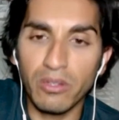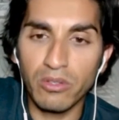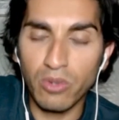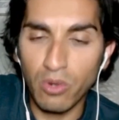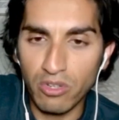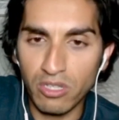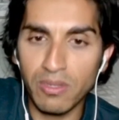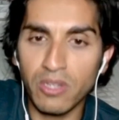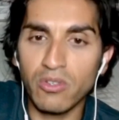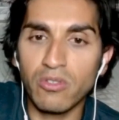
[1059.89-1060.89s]
tourism
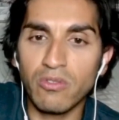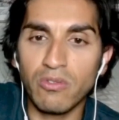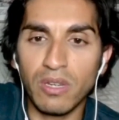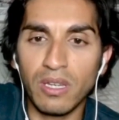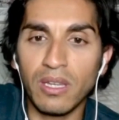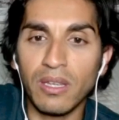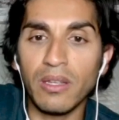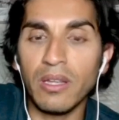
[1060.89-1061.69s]
industry,